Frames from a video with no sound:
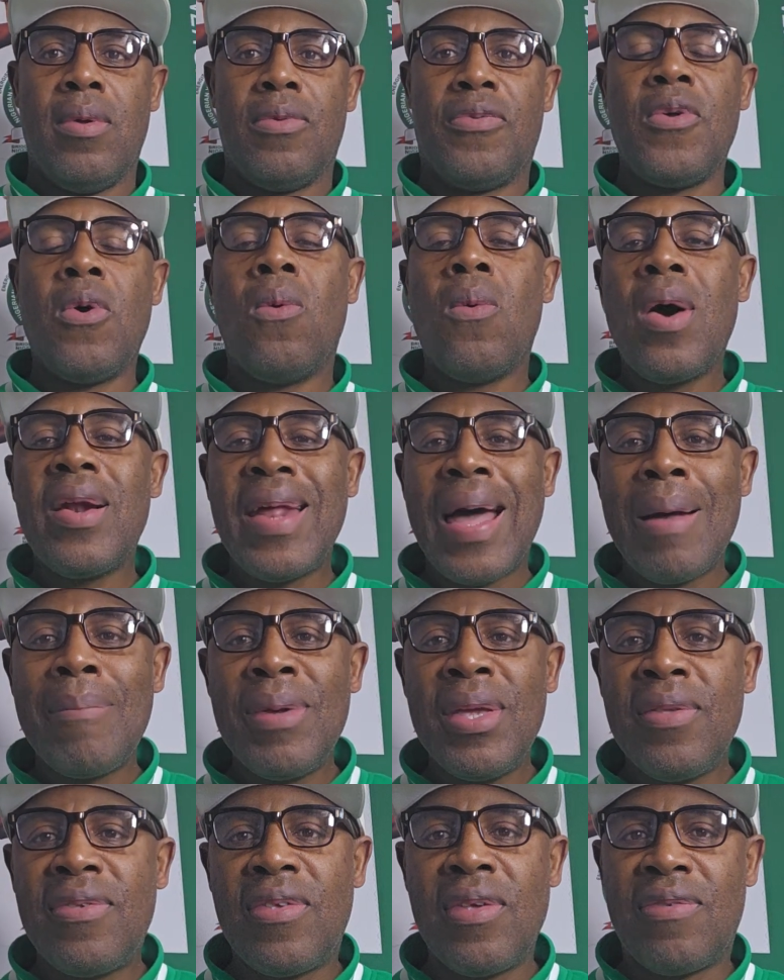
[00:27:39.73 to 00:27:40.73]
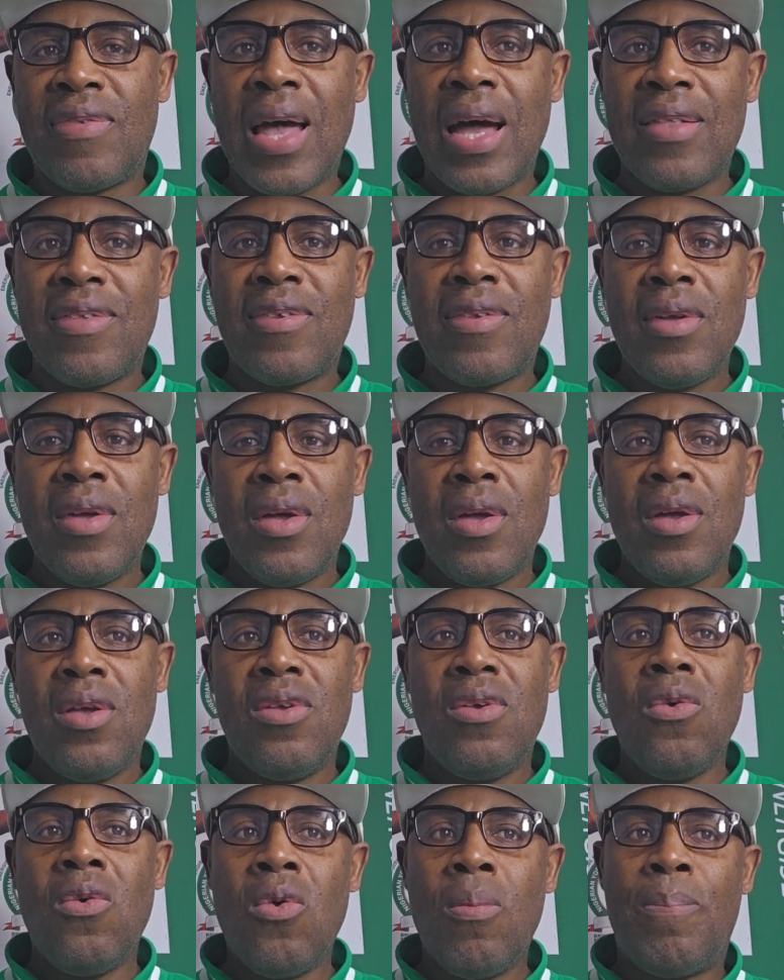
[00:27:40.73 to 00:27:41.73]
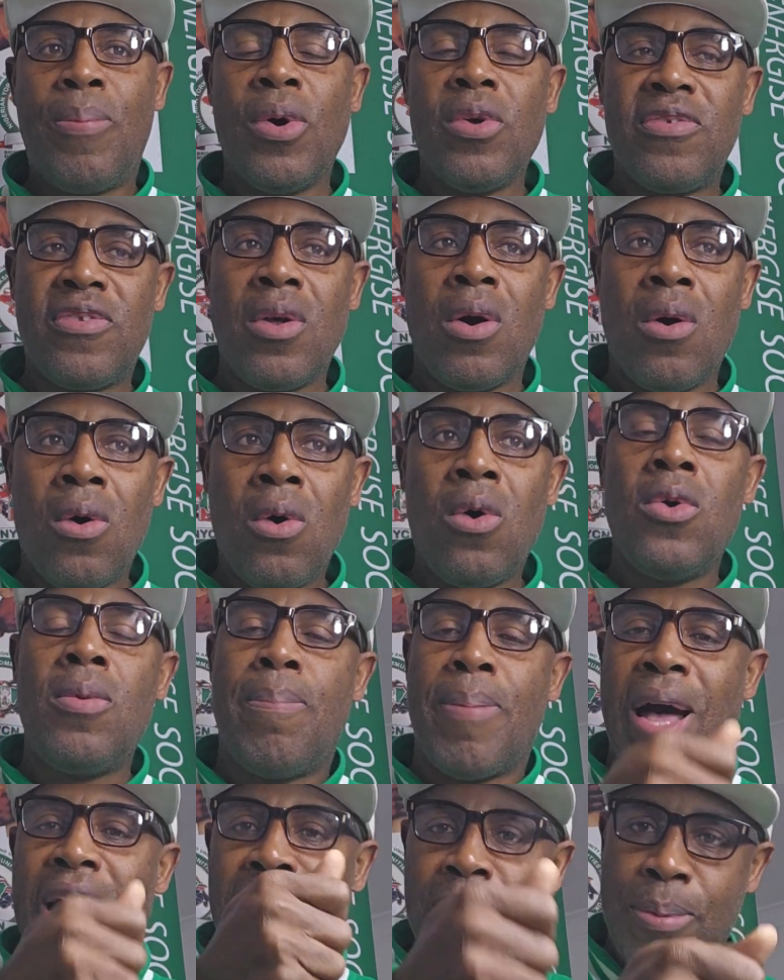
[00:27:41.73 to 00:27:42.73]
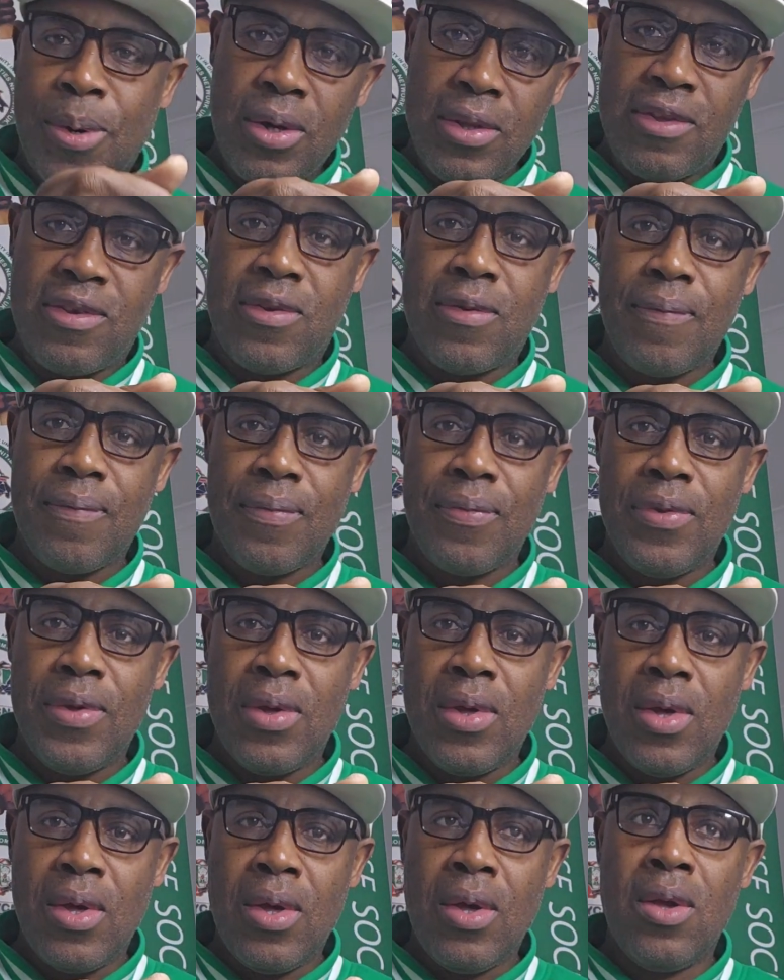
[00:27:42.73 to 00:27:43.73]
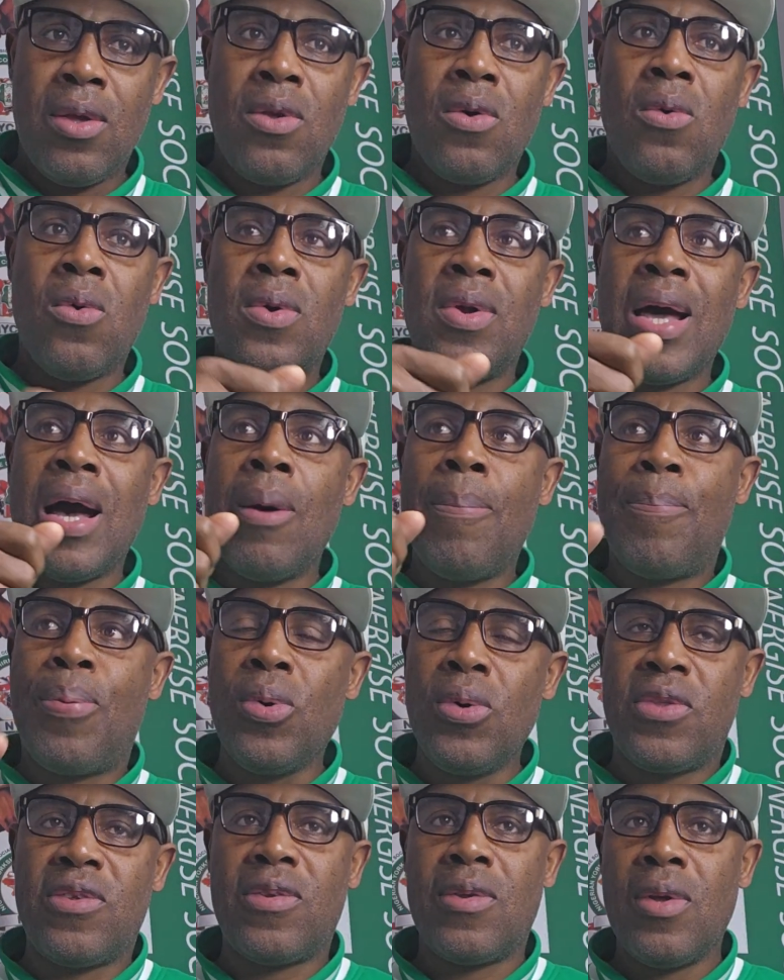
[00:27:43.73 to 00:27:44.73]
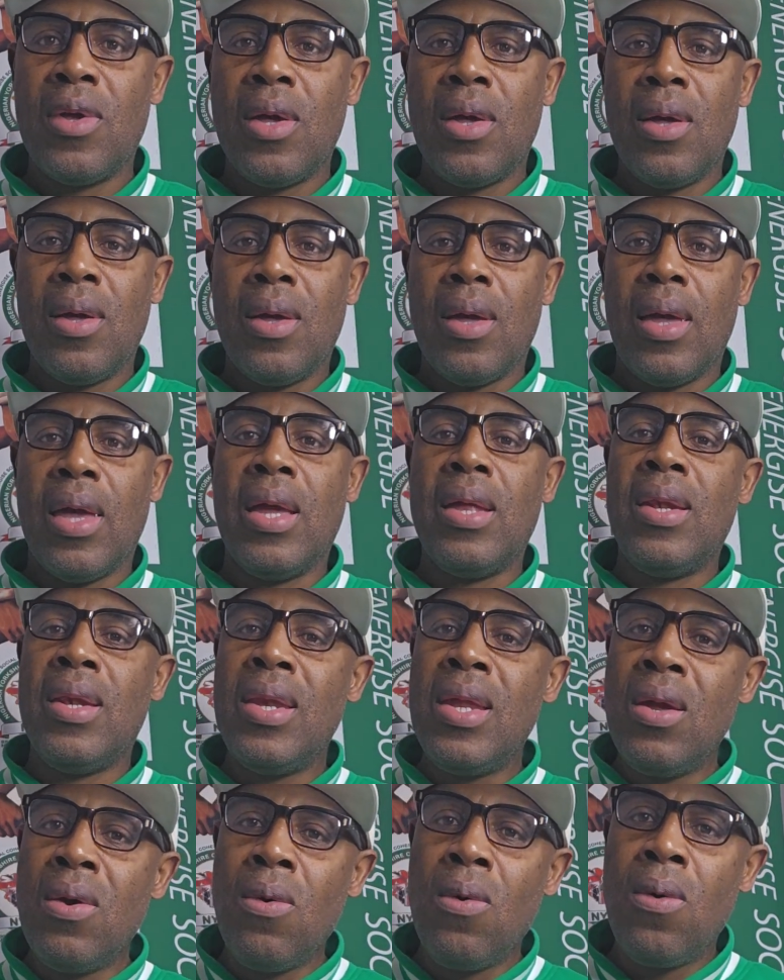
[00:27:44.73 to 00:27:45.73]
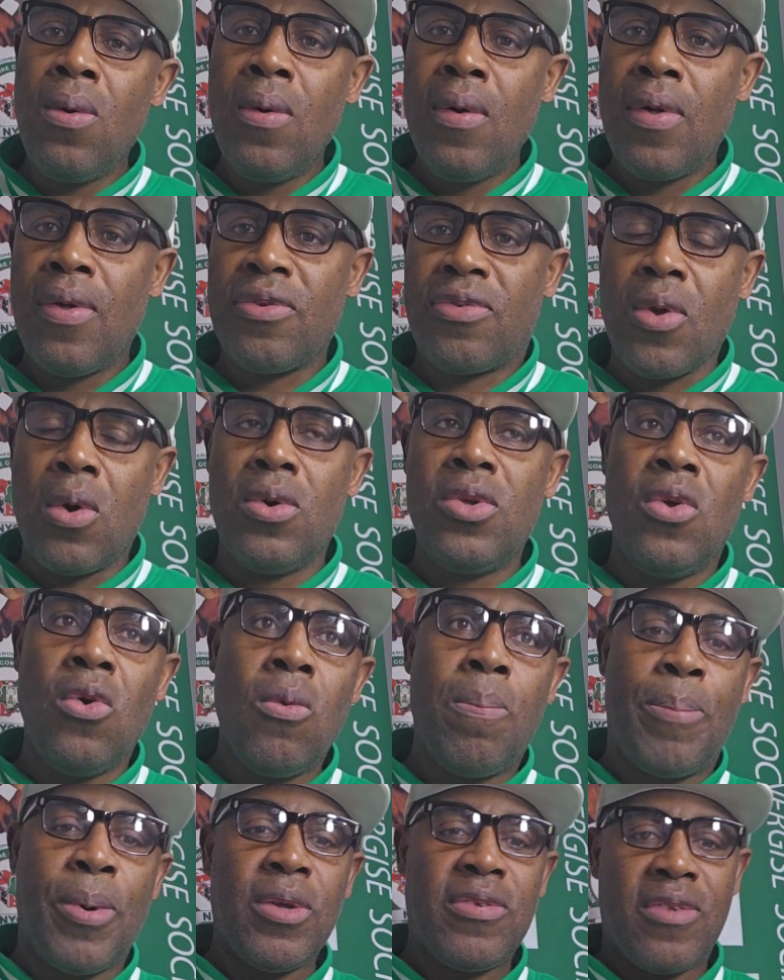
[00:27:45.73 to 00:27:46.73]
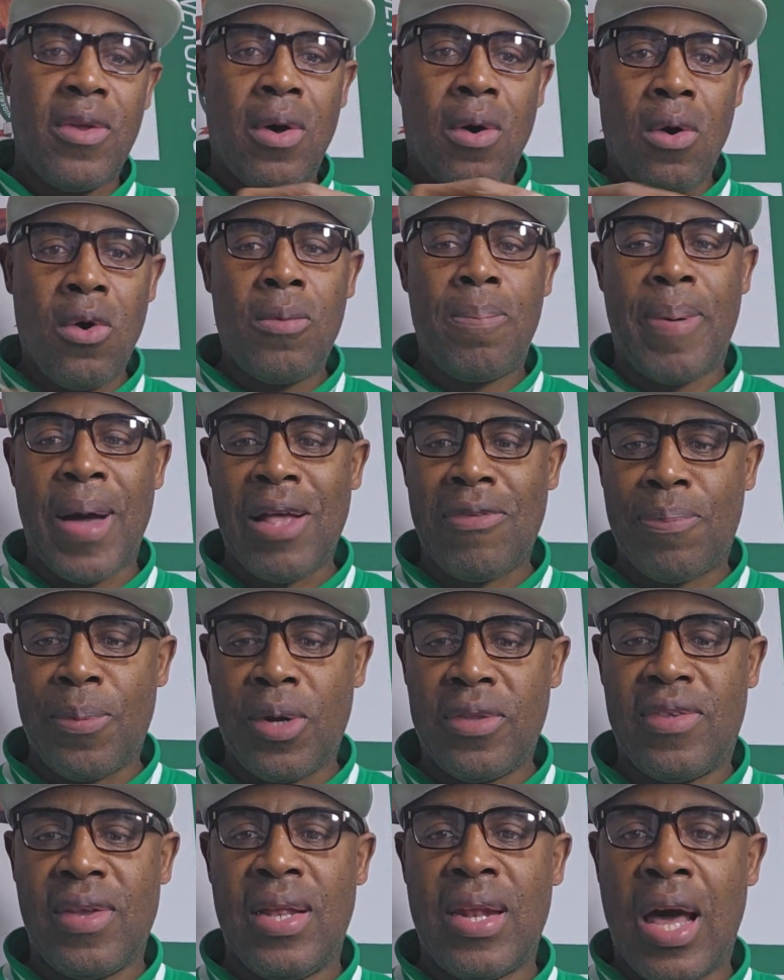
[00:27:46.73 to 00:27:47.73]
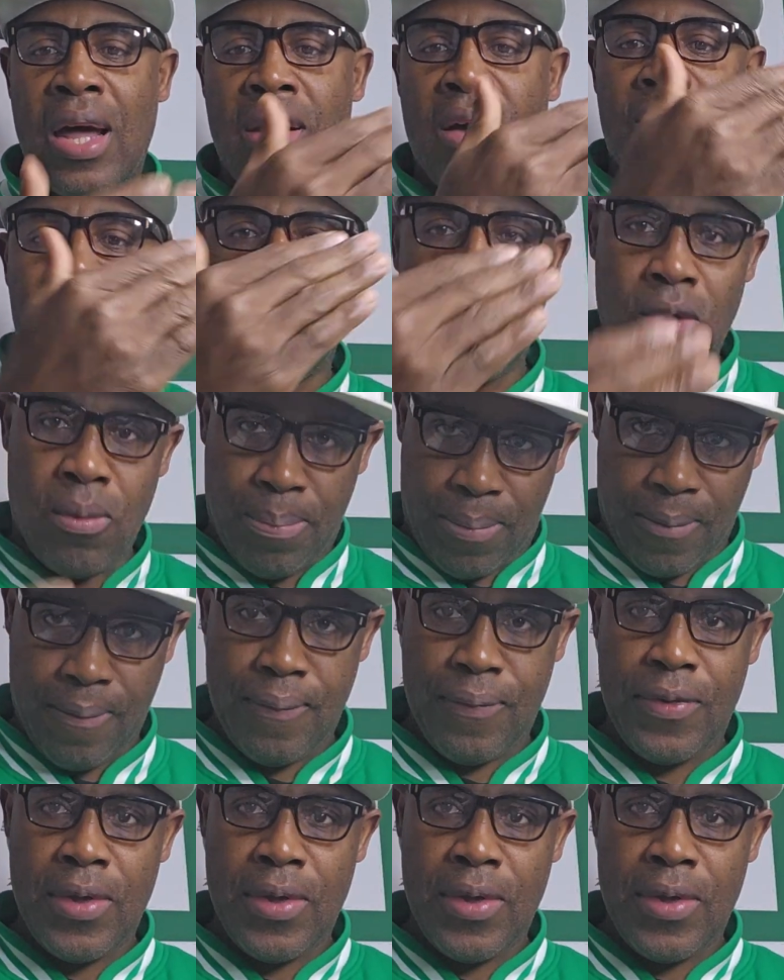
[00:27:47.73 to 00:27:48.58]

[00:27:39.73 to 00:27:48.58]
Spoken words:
So what that means is that you will post your old passport. You will now put you post your old passport in an envelope.